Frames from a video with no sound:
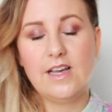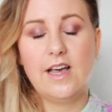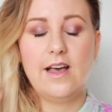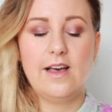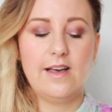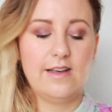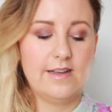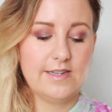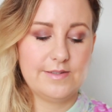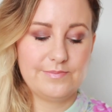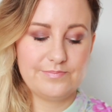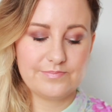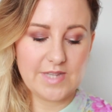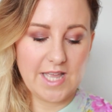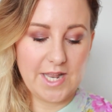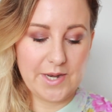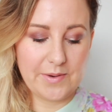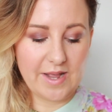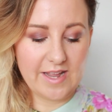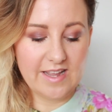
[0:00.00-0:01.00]
Ugh.
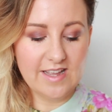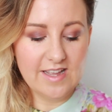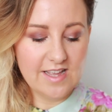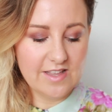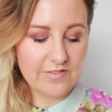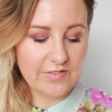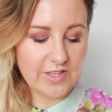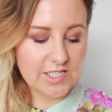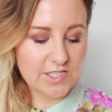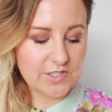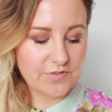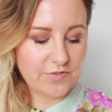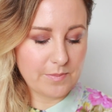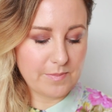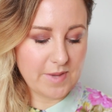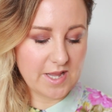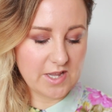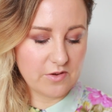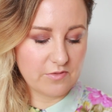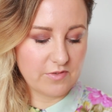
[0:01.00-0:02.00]
Anyway, this is
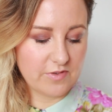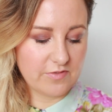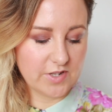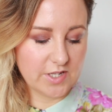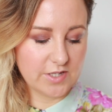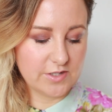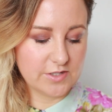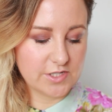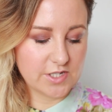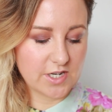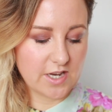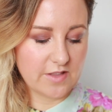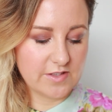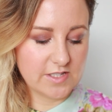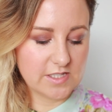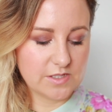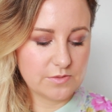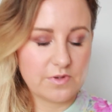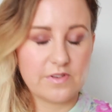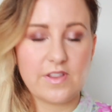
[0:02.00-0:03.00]
from Makeup Revolution, and
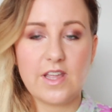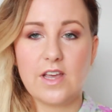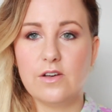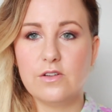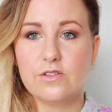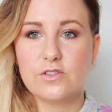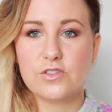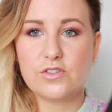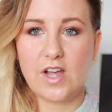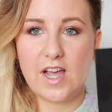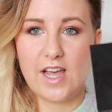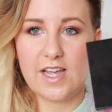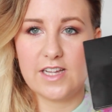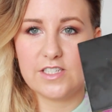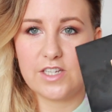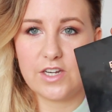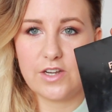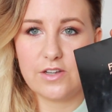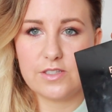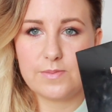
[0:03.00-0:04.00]
this is one of their Ultra
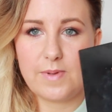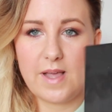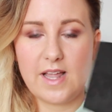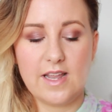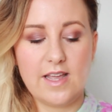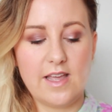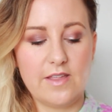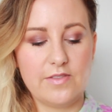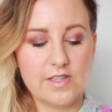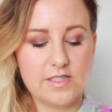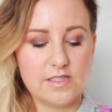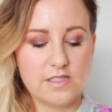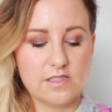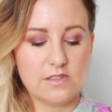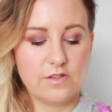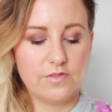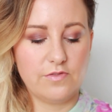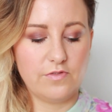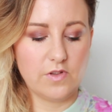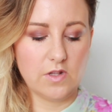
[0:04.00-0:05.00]
Eyeshadows palette, and this
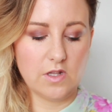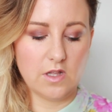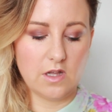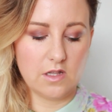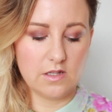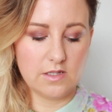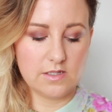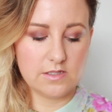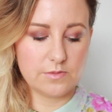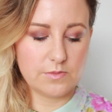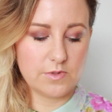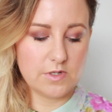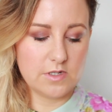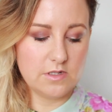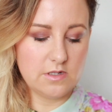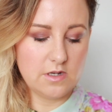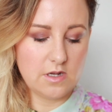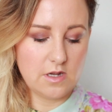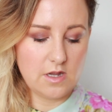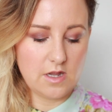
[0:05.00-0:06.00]
is the Flawless
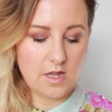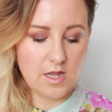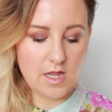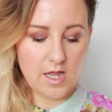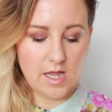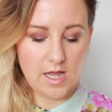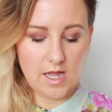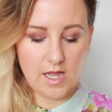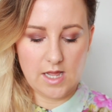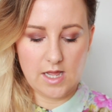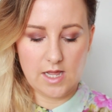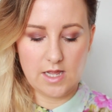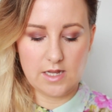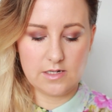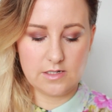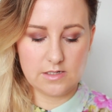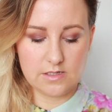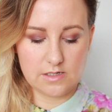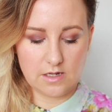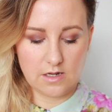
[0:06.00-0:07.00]
one.
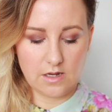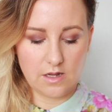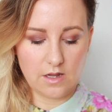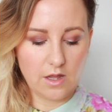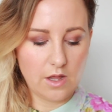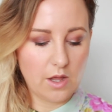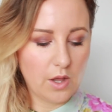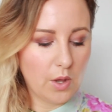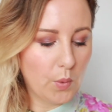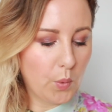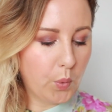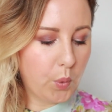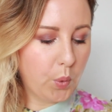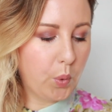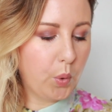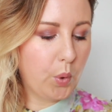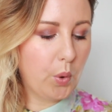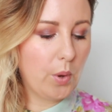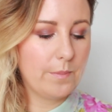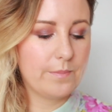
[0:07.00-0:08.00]
And
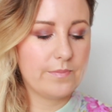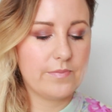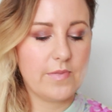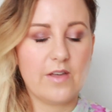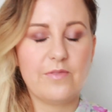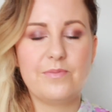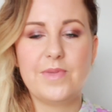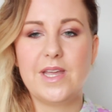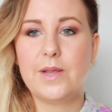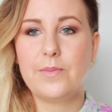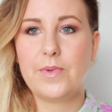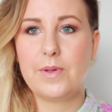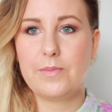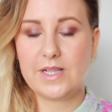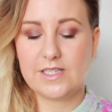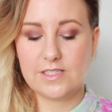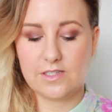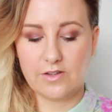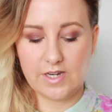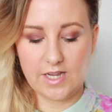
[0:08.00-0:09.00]
I've made it a bit
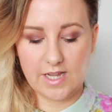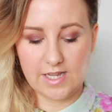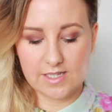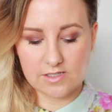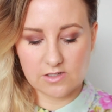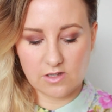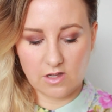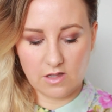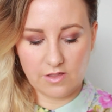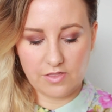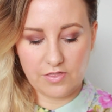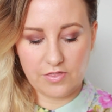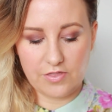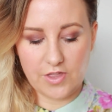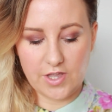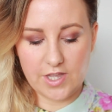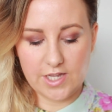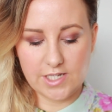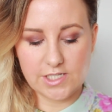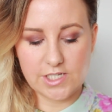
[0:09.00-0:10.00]
messy already. It's got
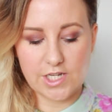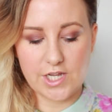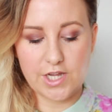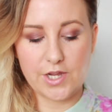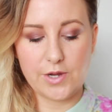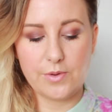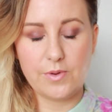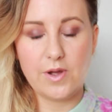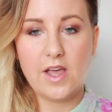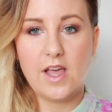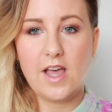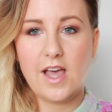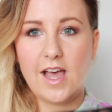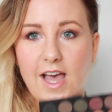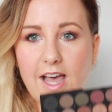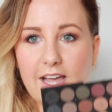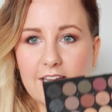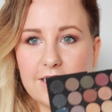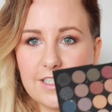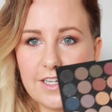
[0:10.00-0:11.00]
thirty-two
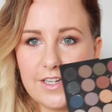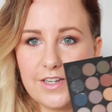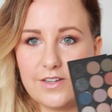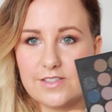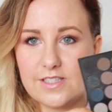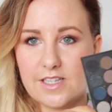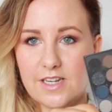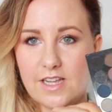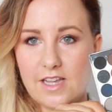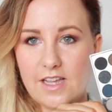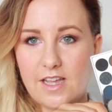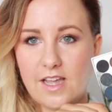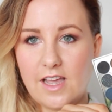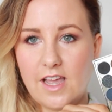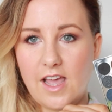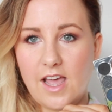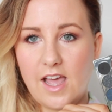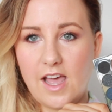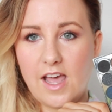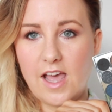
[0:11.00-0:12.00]
eyeshadows in it,
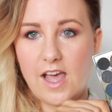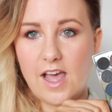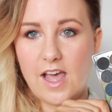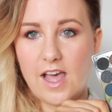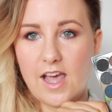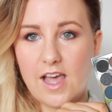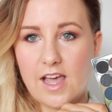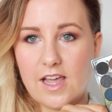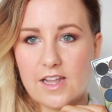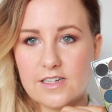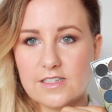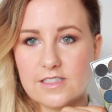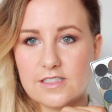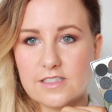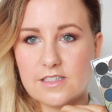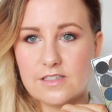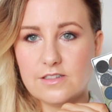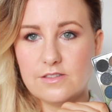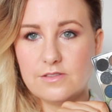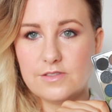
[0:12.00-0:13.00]

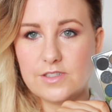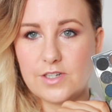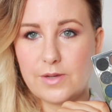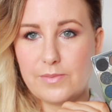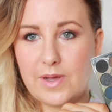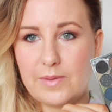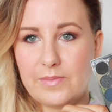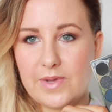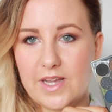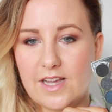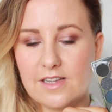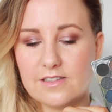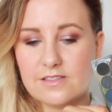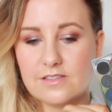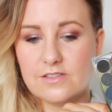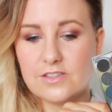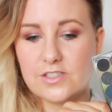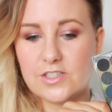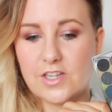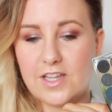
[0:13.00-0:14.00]
and oh, don't mind my
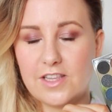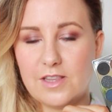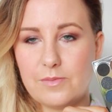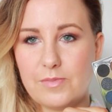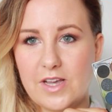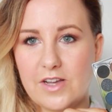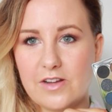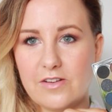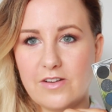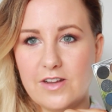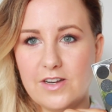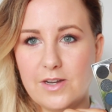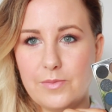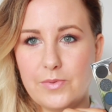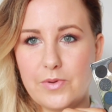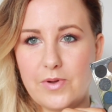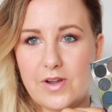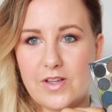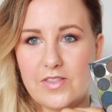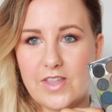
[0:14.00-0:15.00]
Arsenal shirt in the background, I'll
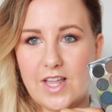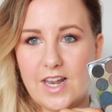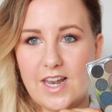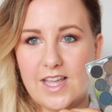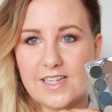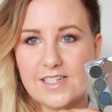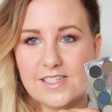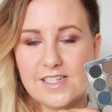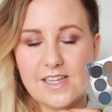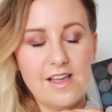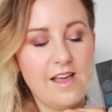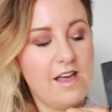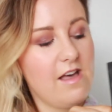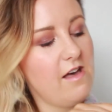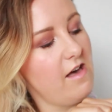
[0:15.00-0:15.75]
be wearing that later.